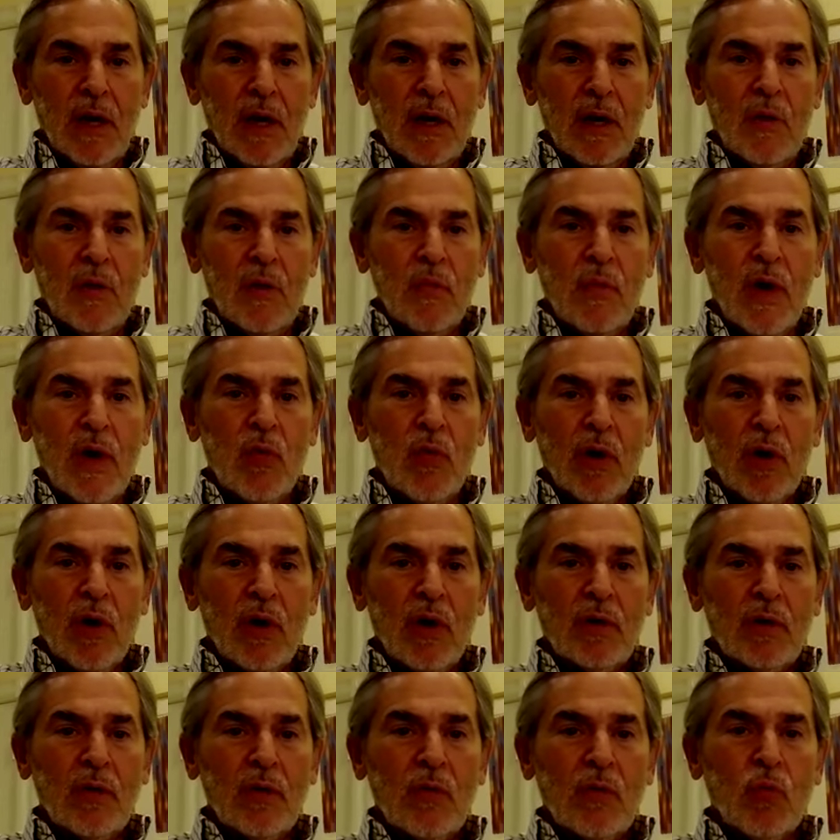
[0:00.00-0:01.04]
We
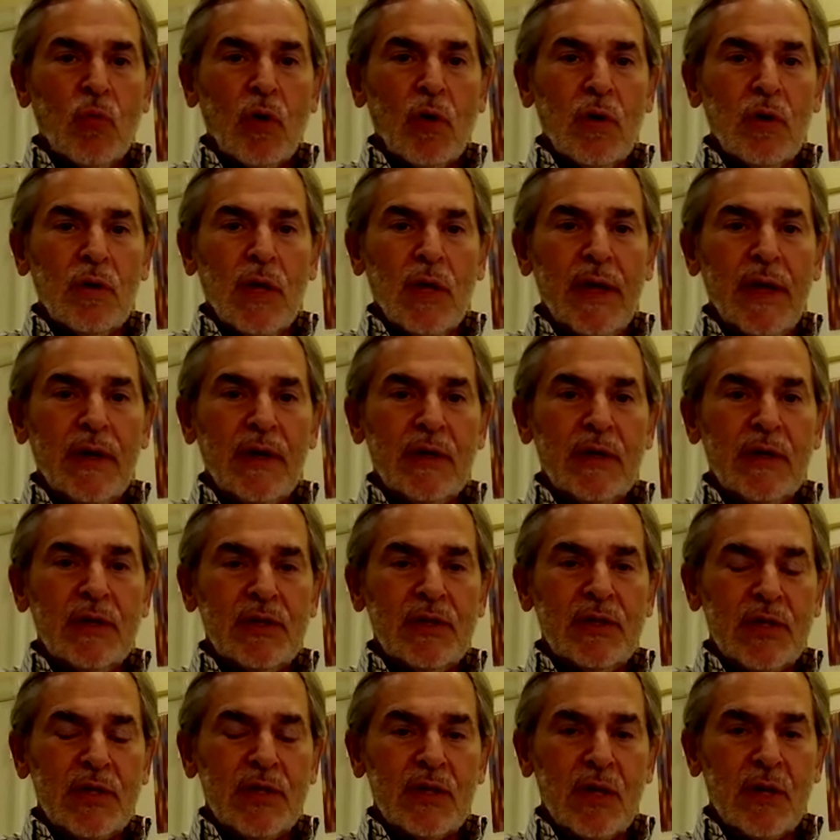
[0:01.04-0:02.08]
were world leaders
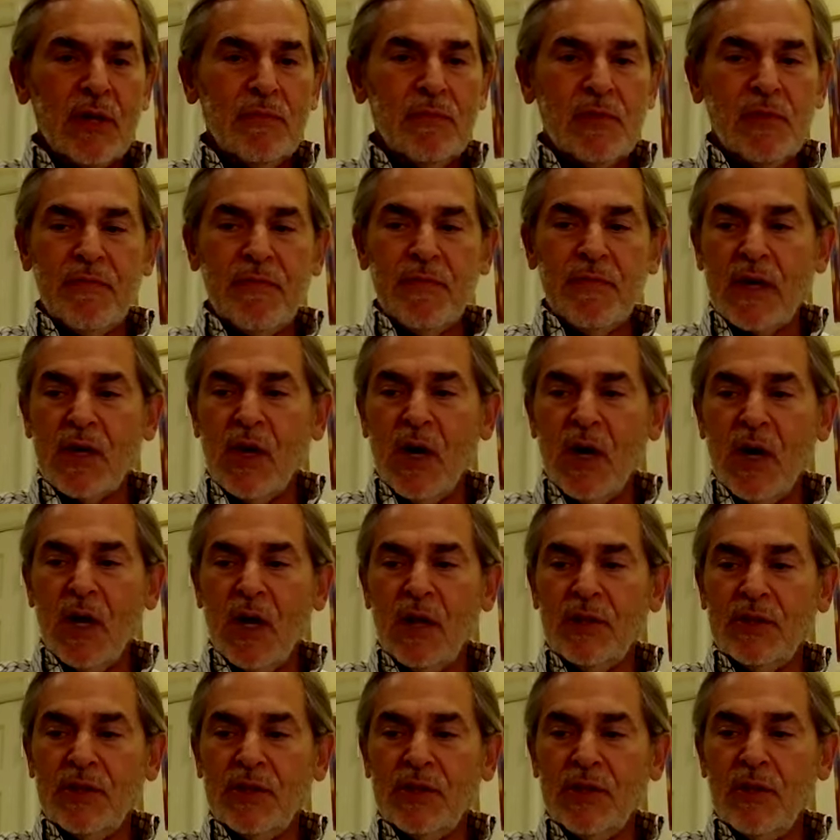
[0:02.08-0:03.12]
in terms of
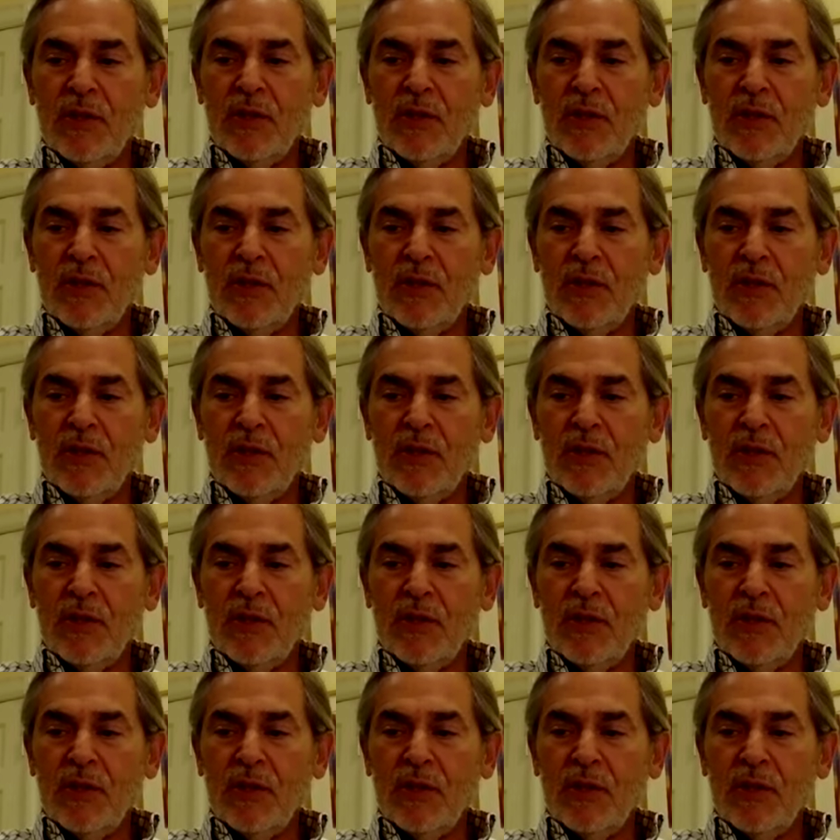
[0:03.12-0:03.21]
technology.